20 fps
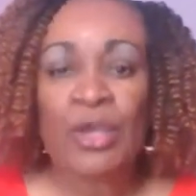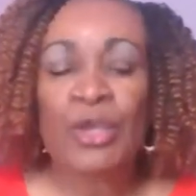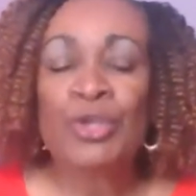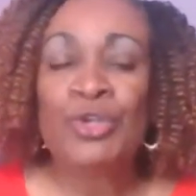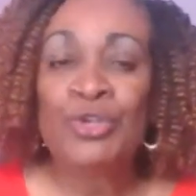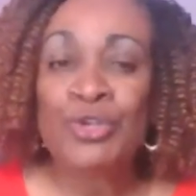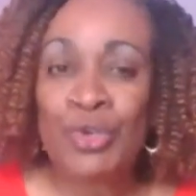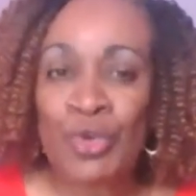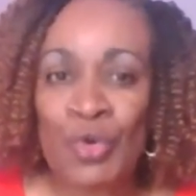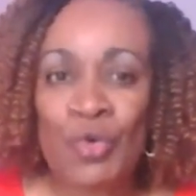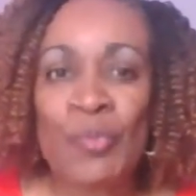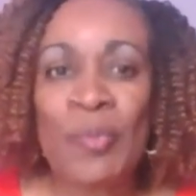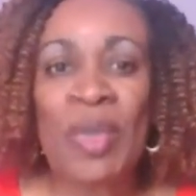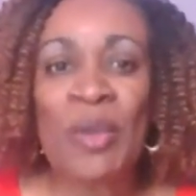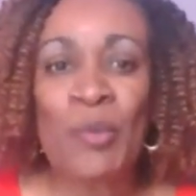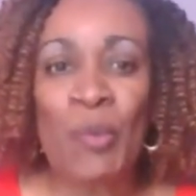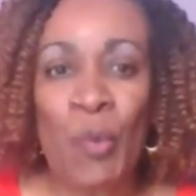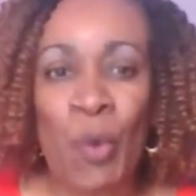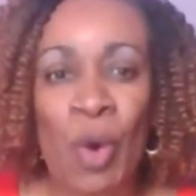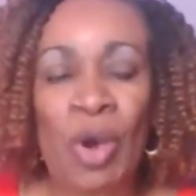you
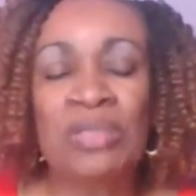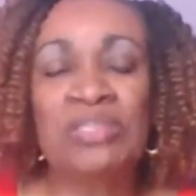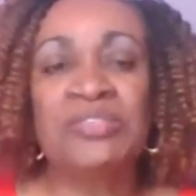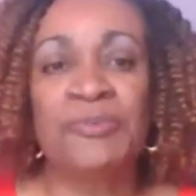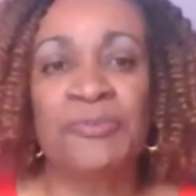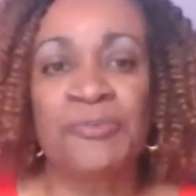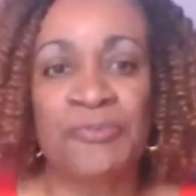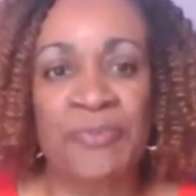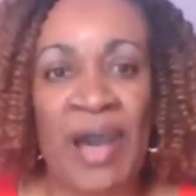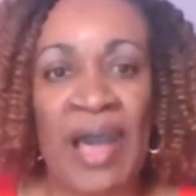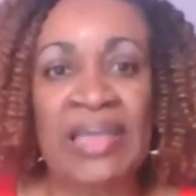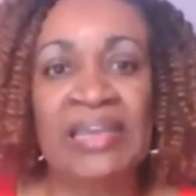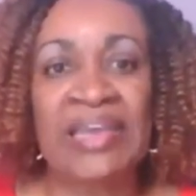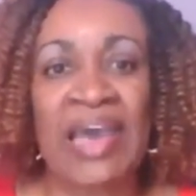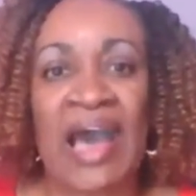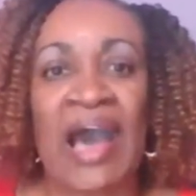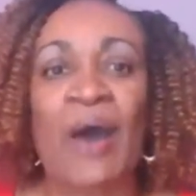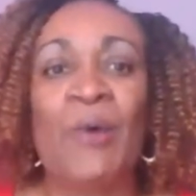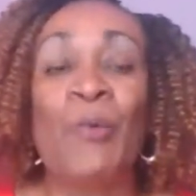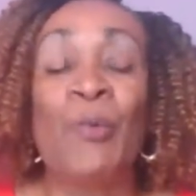may want to find
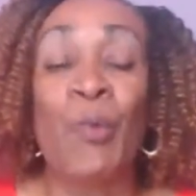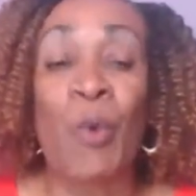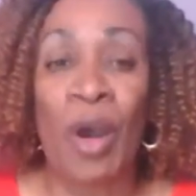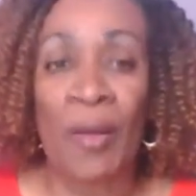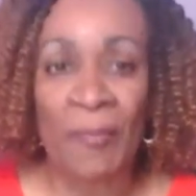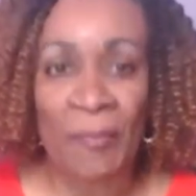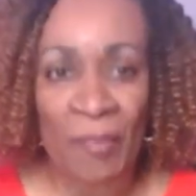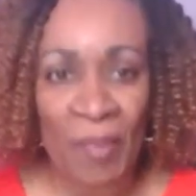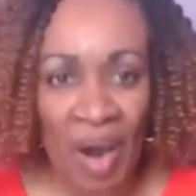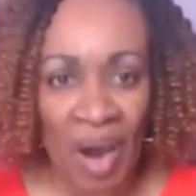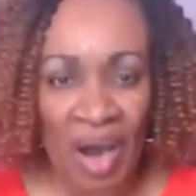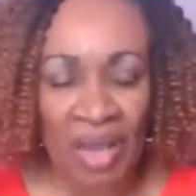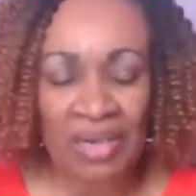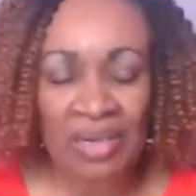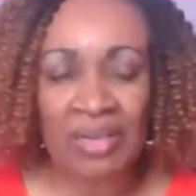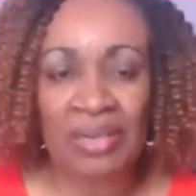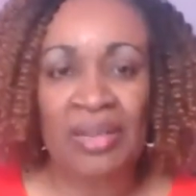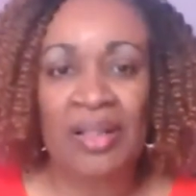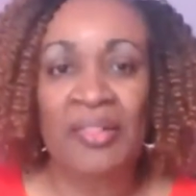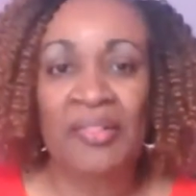out what
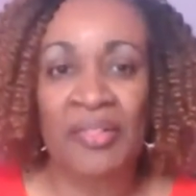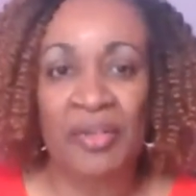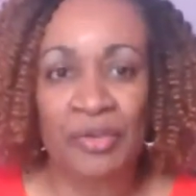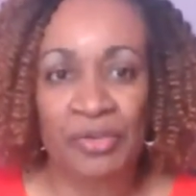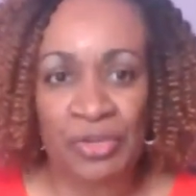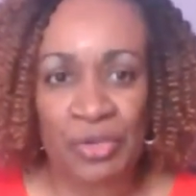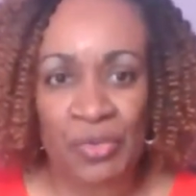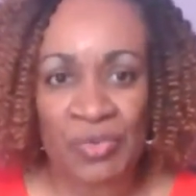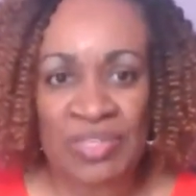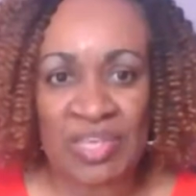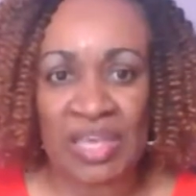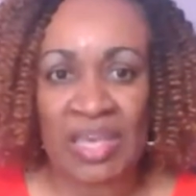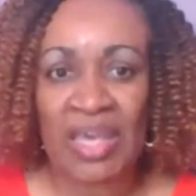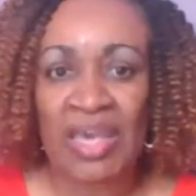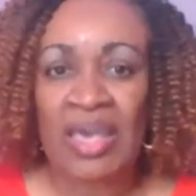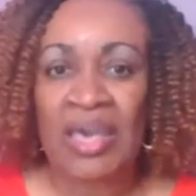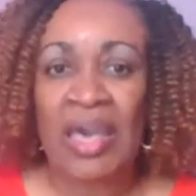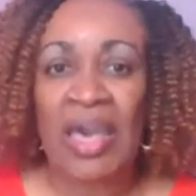model they're using.